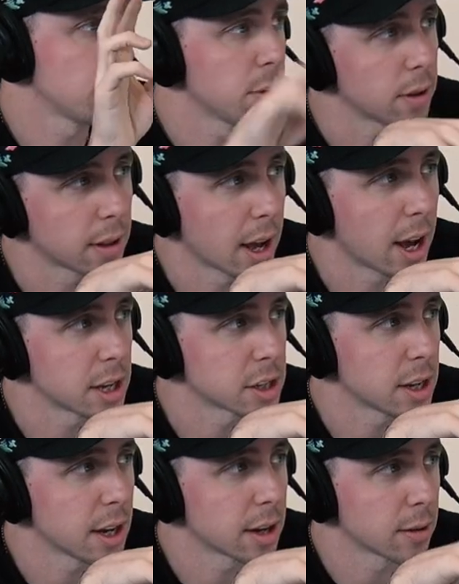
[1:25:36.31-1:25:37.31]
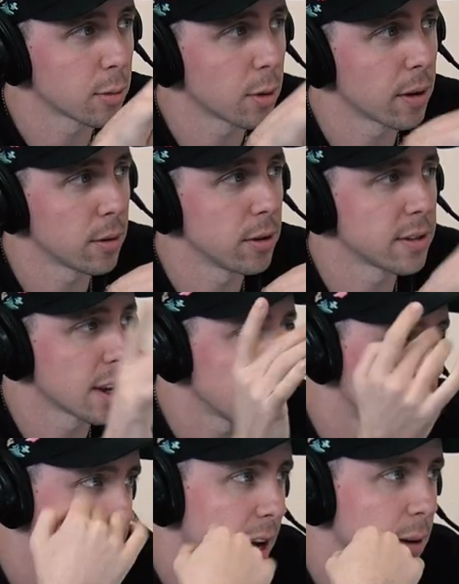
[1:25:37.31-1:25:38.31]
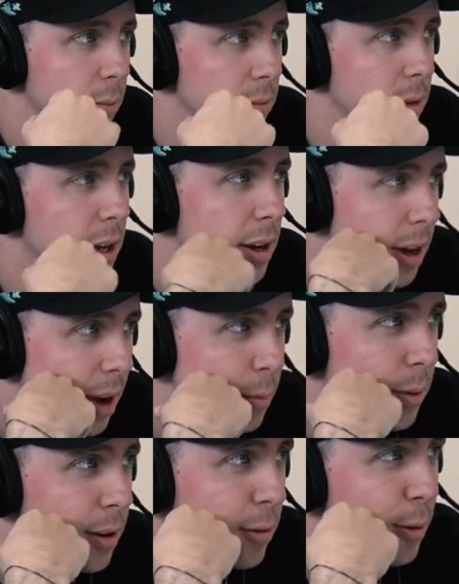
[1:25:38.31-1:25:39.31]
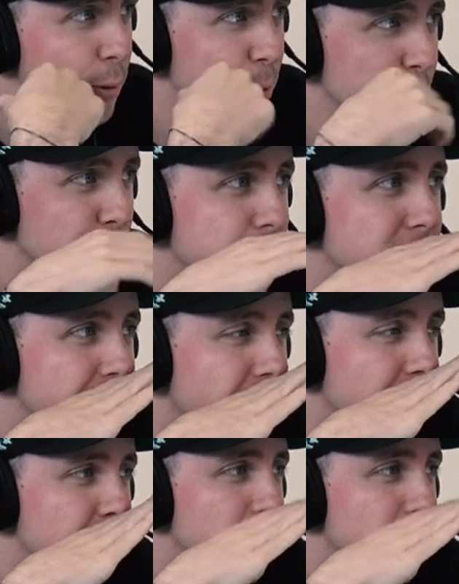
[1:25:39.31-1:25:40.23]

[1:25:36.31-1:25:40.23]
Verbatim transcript: put the hashtag whatever you said and tag me at Ben Real vs World, tag mm-hmm.